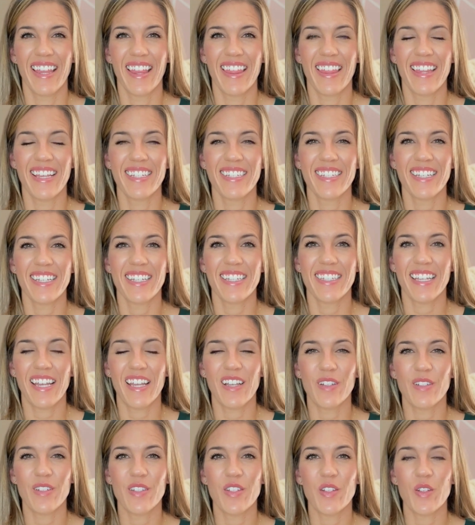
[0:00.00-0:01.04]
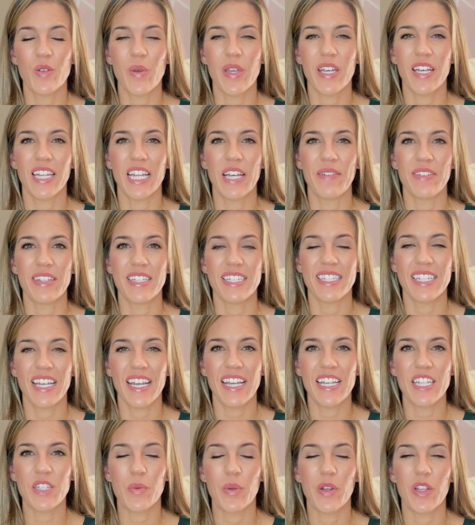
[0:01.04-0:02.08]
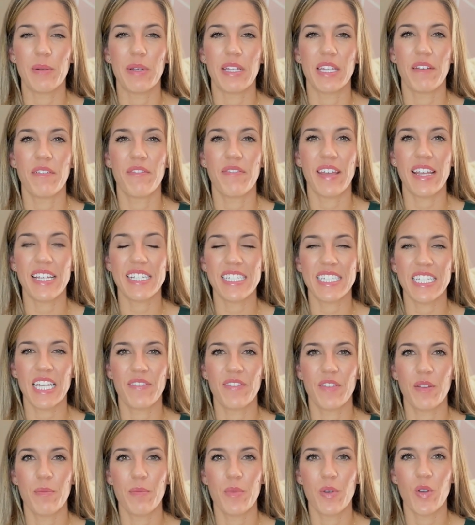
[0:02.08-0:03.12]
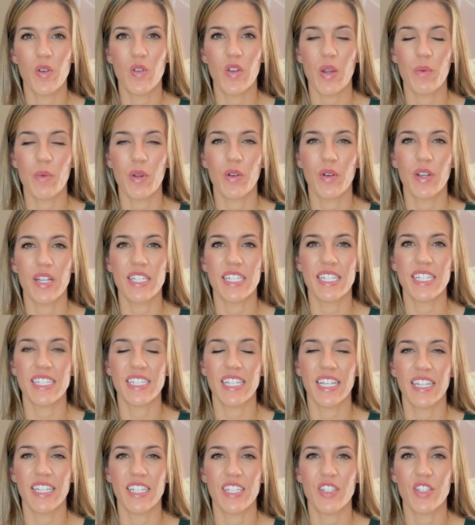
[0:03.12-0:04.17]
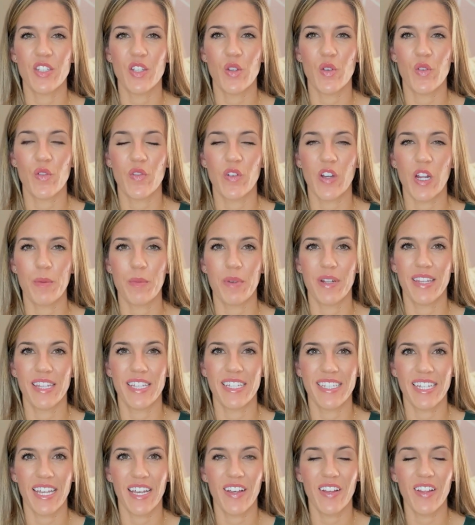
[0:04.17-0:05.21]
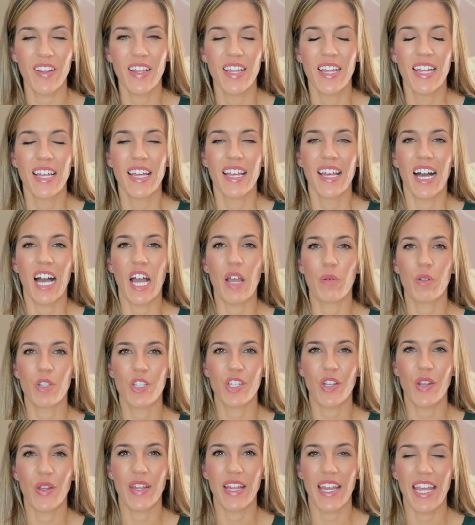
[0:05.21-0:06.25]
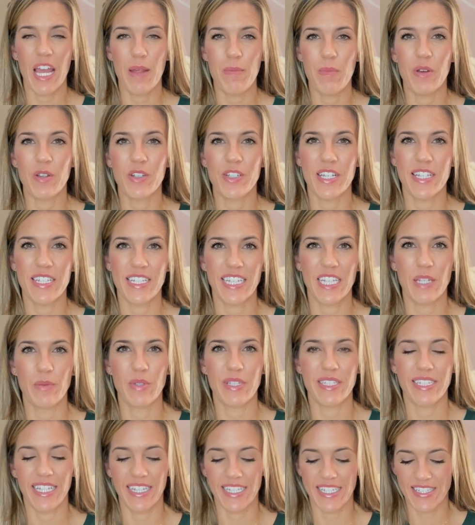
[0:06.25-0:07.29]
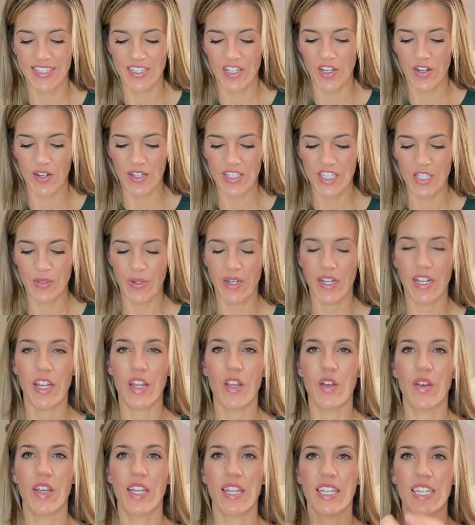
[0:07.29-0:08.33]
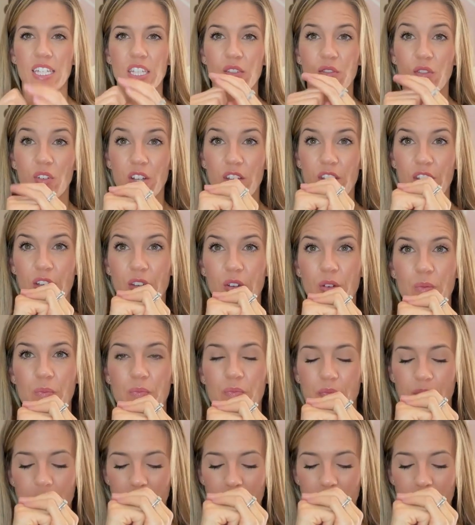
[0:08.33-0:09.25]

This is cycle two, week 11 science. We're learning about the phases of the moon and we're going to sing this to Farmer in the Dell. I will show you the hand motions and then we'll sing the song. So we're gonna go like this for new,